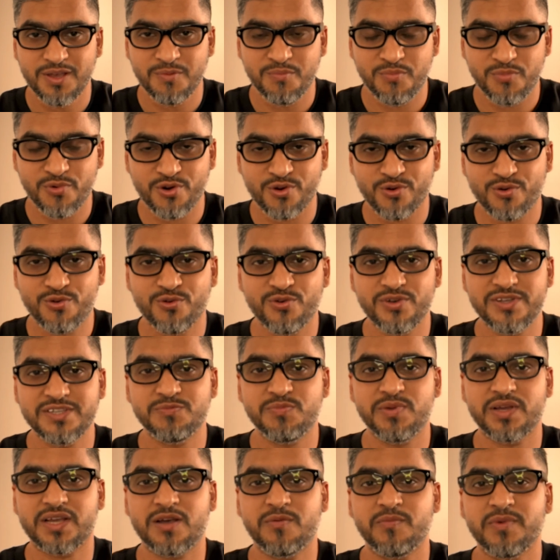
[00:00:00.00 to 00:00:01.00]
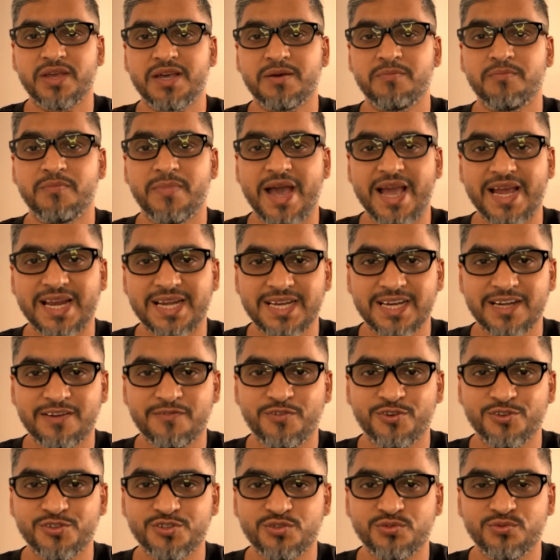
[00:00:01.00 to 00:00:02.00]
Morocco is becoming a magnet
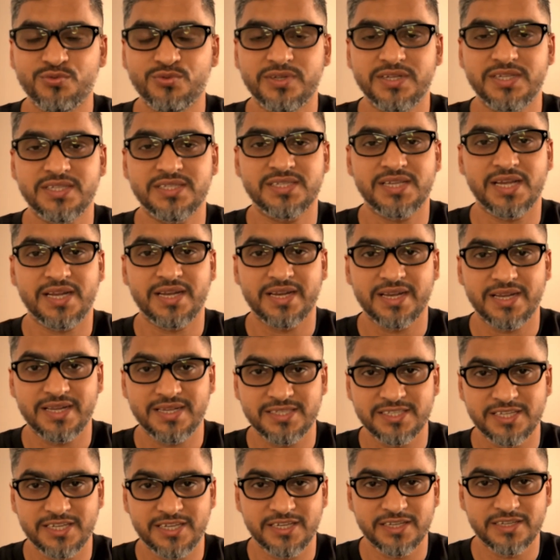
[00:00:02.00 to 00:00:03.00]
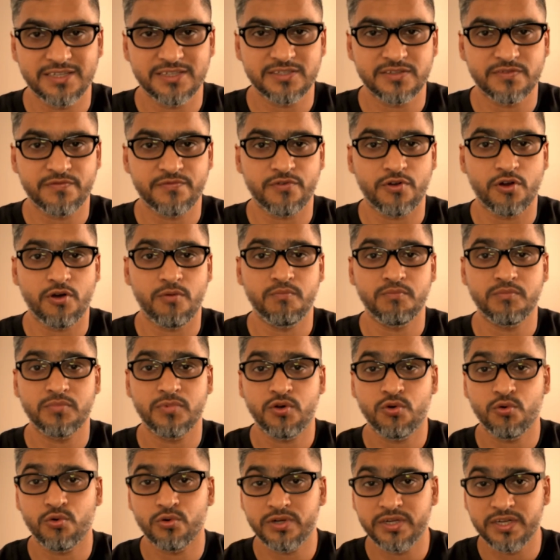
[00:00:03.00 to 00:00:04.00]
for students and engineers from
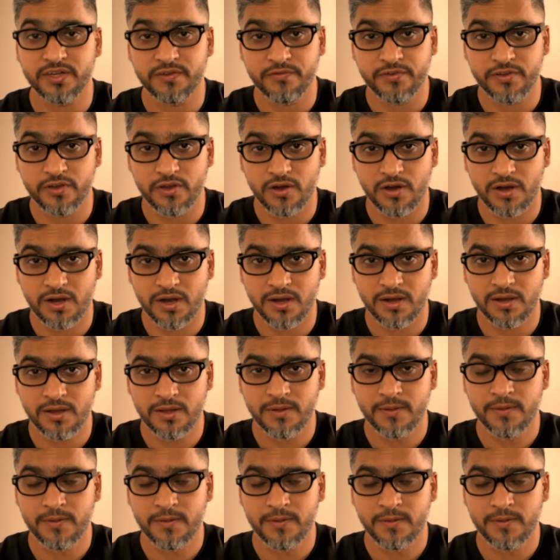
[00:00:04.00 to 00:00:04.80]
Cote d'Ivoire,